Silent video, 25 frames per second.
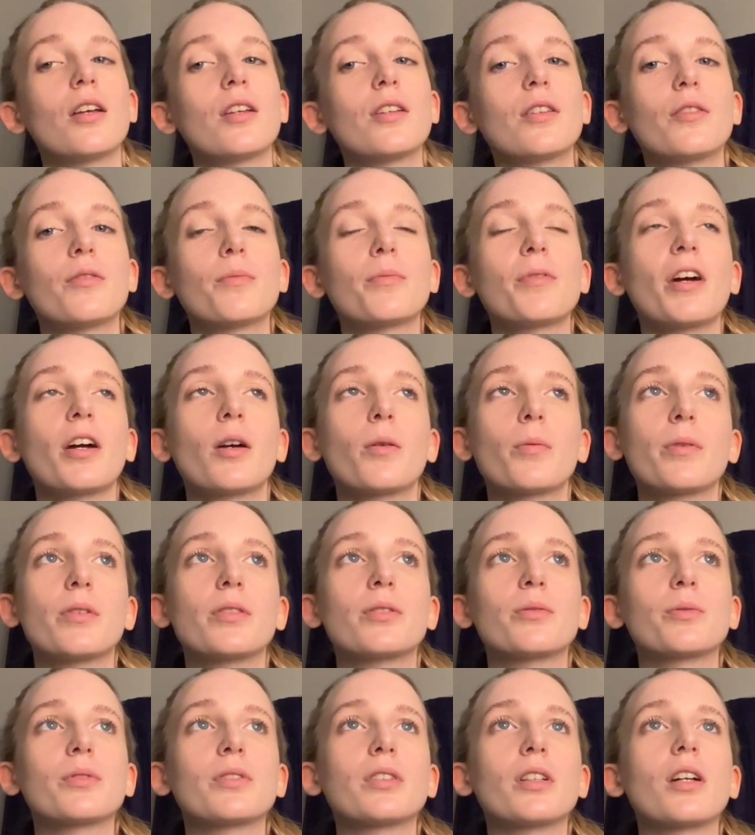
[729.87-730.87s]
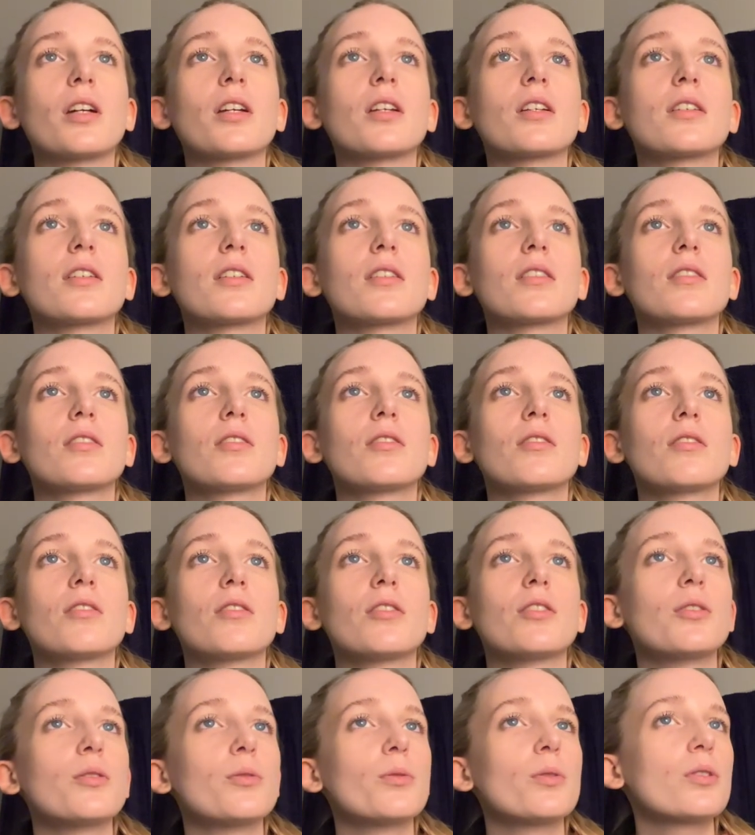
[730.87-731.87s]
the therapist was like,
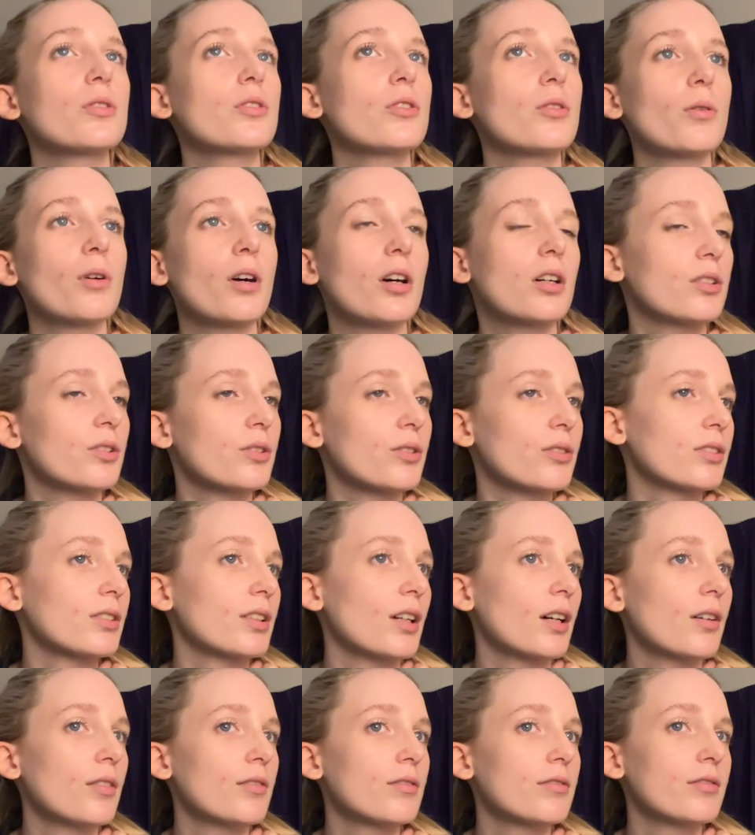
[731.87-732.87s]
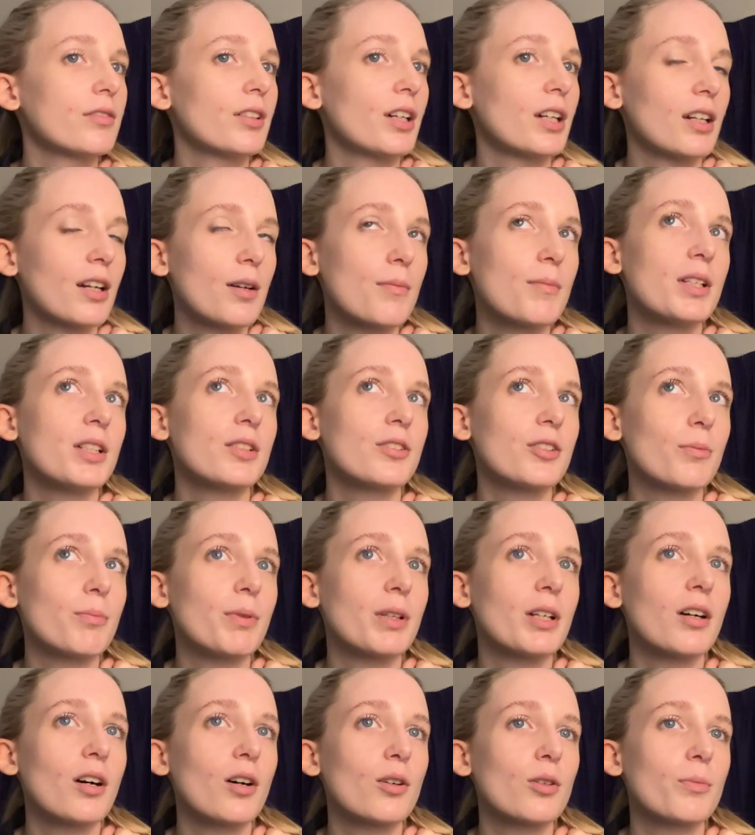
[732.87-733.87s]
you are too hard on yourself. And I'm literally
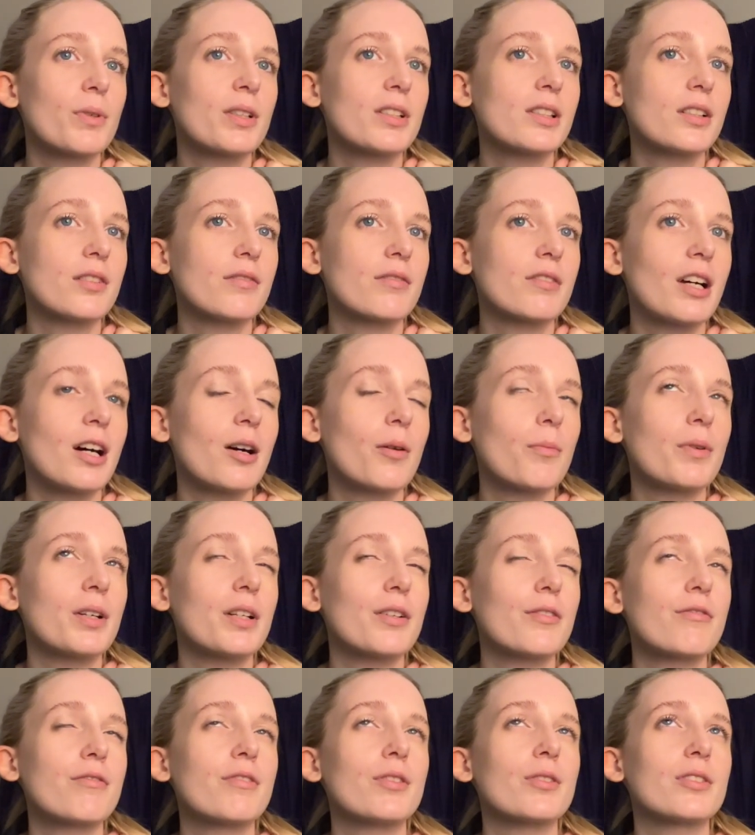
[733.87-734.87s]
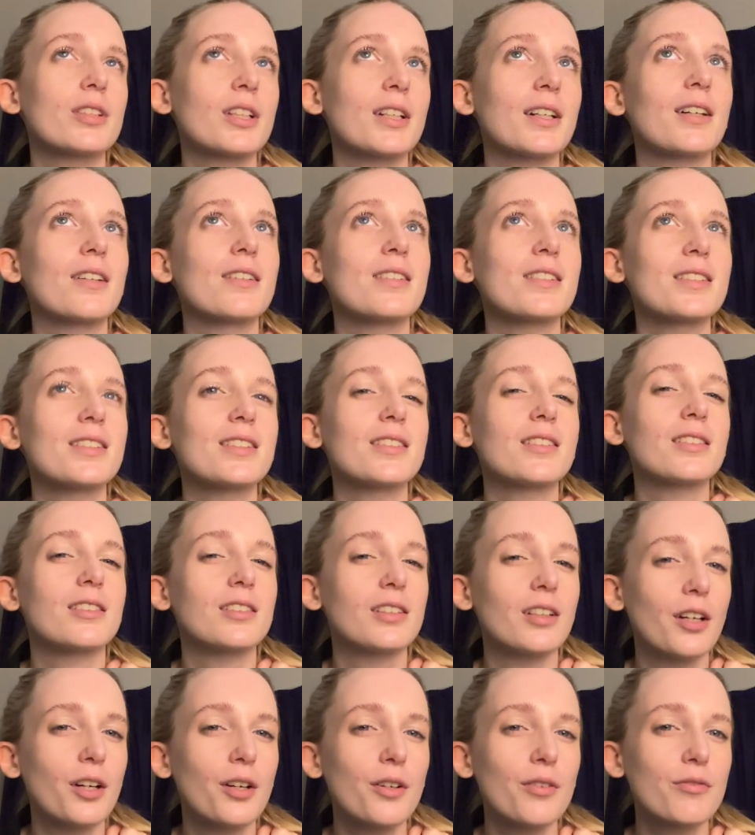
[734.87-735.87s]
being hard on myself now, but it feels like it's
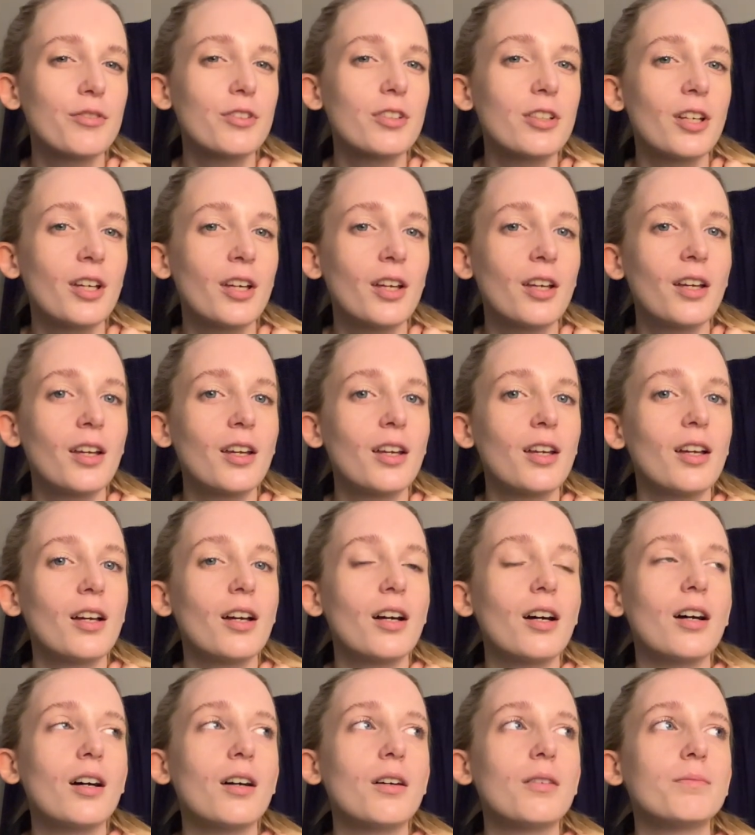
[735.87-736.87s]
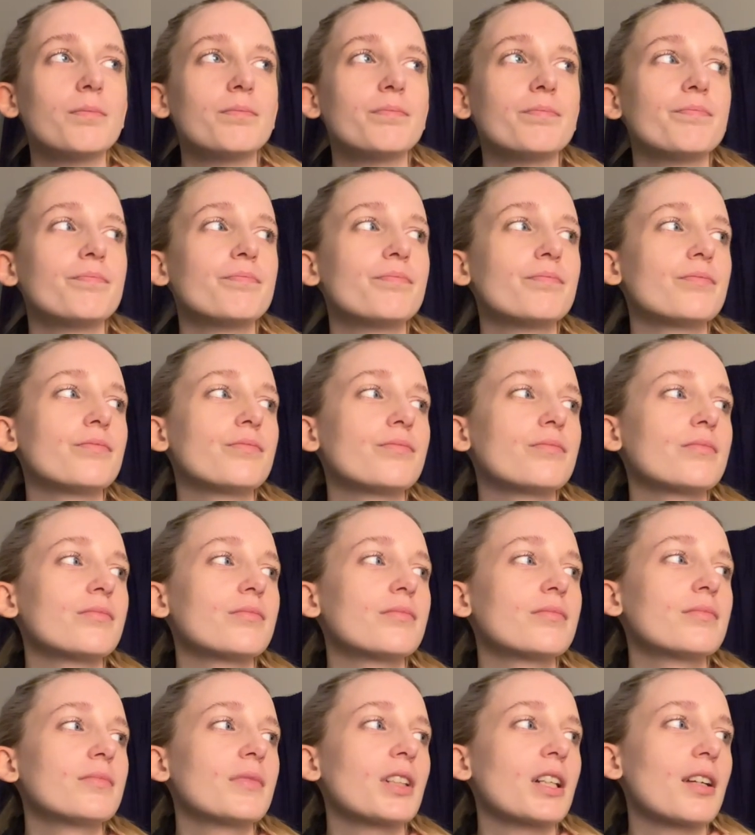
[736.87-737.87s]
deserved. And
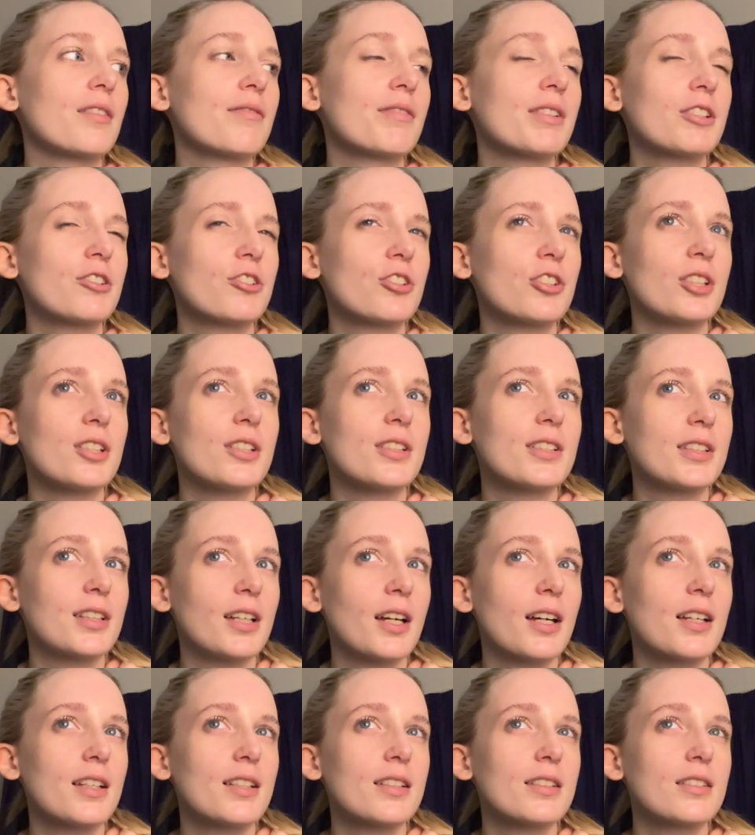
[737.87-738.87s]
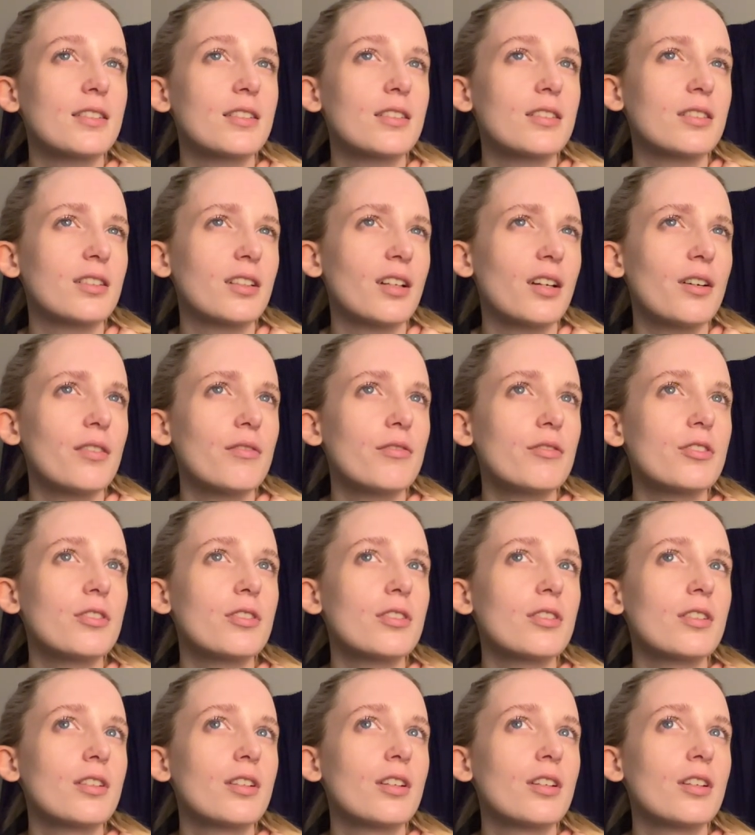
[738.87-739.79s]
I think she'd say it's deserved.